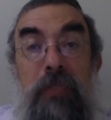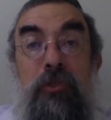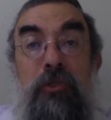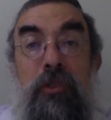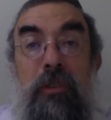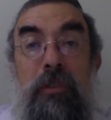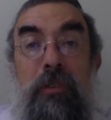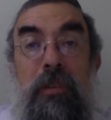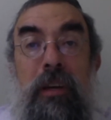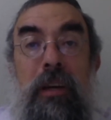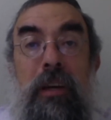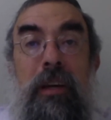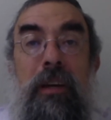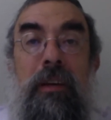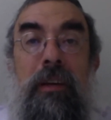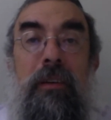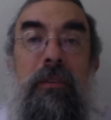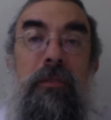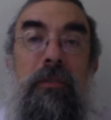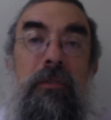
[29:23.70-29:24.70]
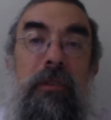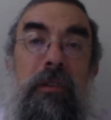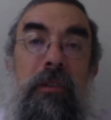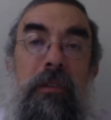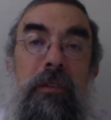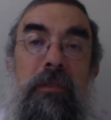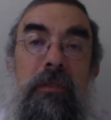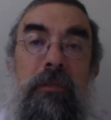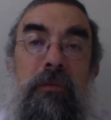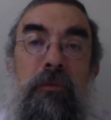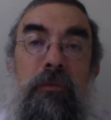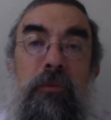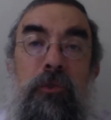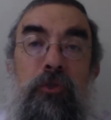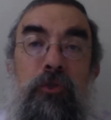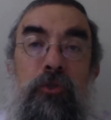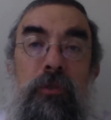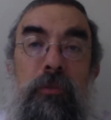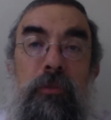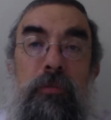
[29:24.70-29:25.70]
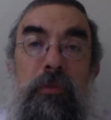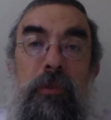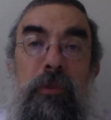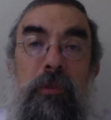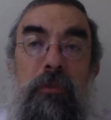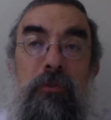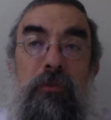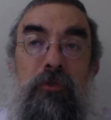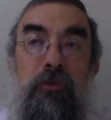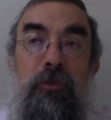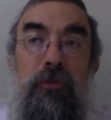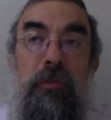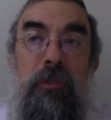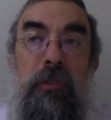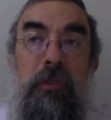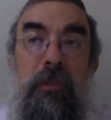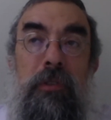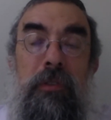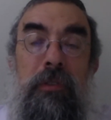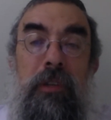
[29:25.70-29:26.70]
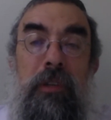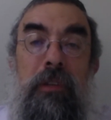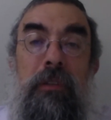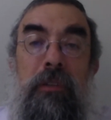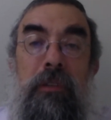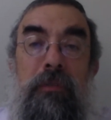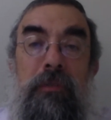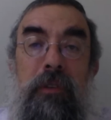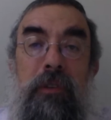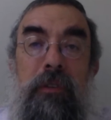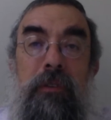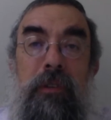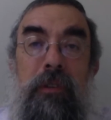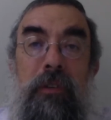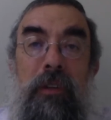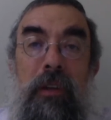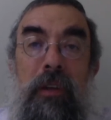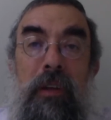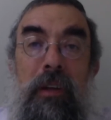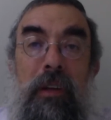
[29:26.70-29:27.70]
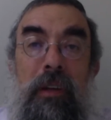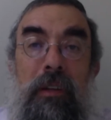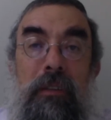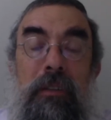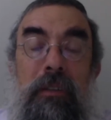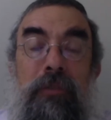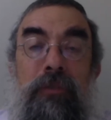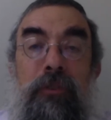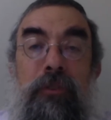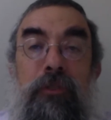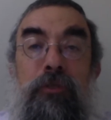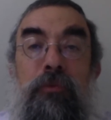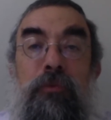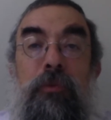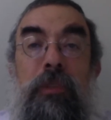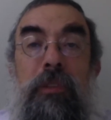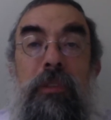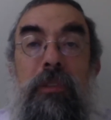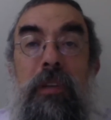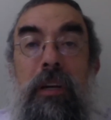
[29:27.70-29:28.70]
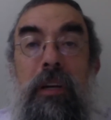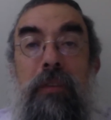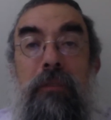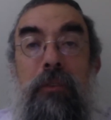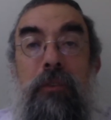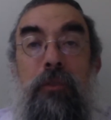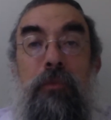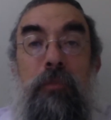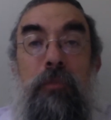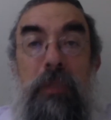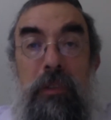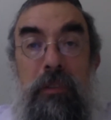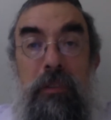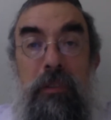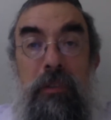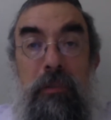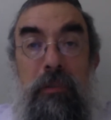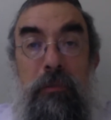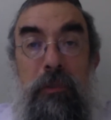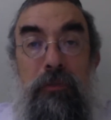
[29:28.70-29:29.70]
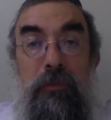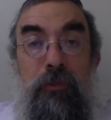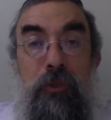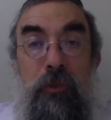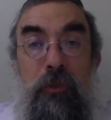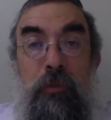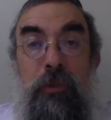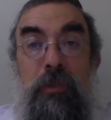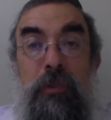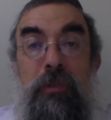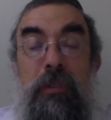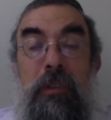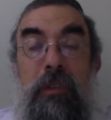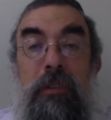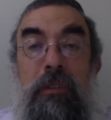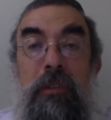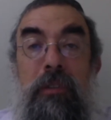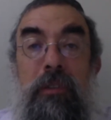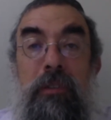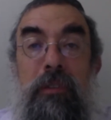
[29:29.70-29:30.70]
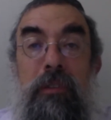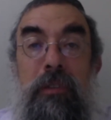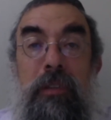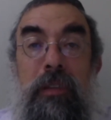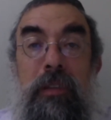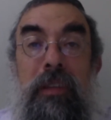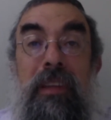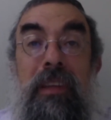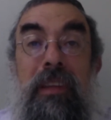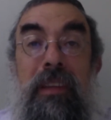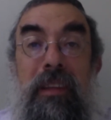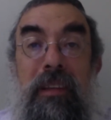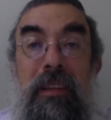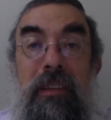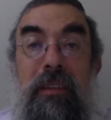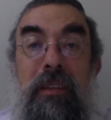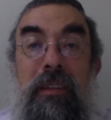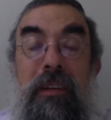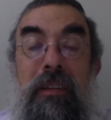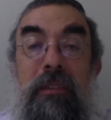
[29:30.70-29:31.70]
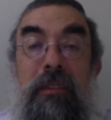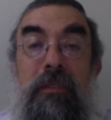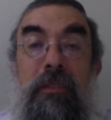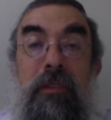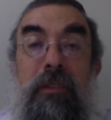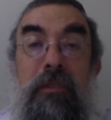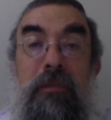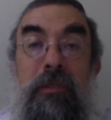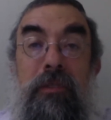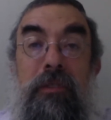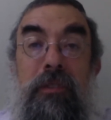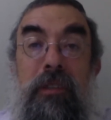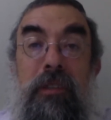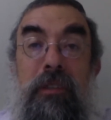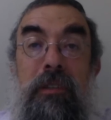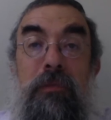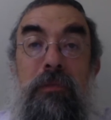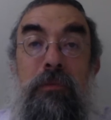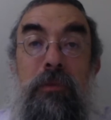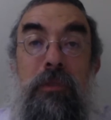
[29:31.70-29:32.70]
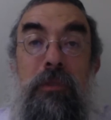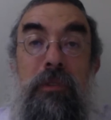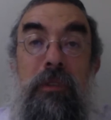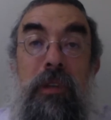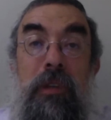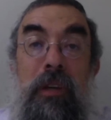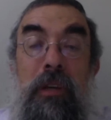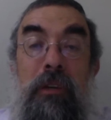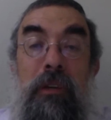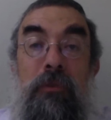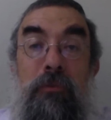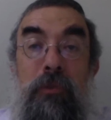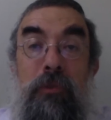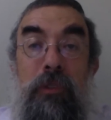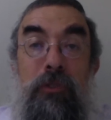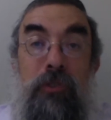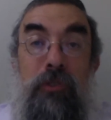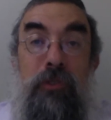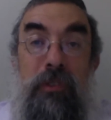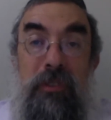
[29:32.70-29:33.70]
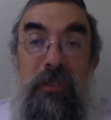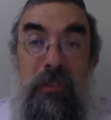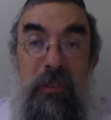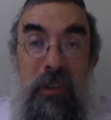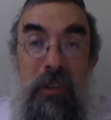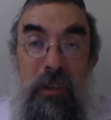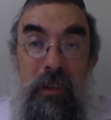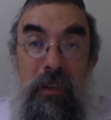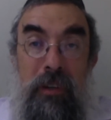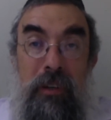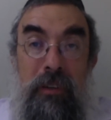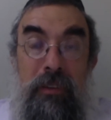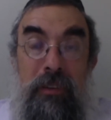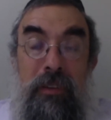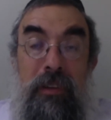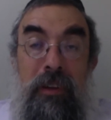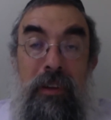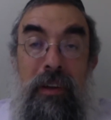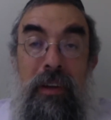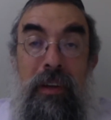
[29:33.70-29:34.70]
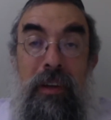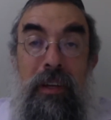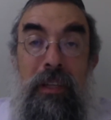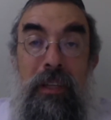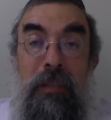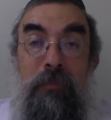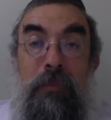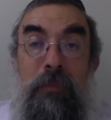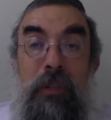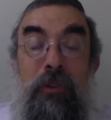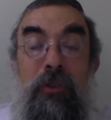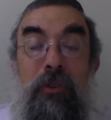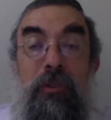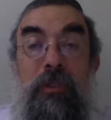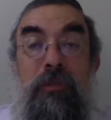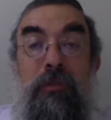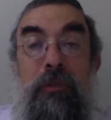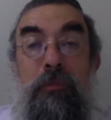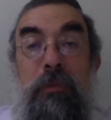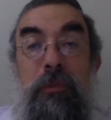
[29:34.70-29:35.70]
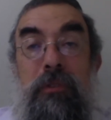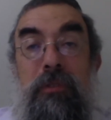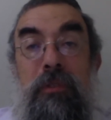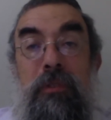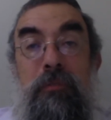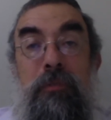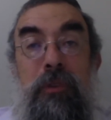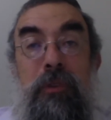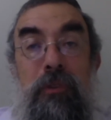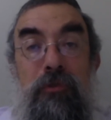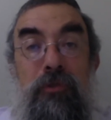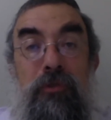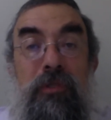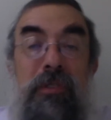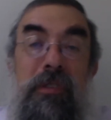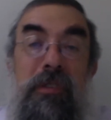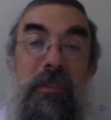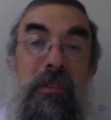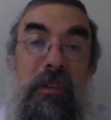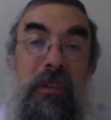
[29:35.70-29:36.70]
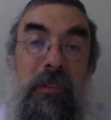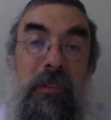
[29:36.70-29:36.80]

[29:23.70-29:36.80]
So that is to teach us how we should approach the study of Torah. But first, we need to have the humility before we study Torah, and then our Torah study will reach its target.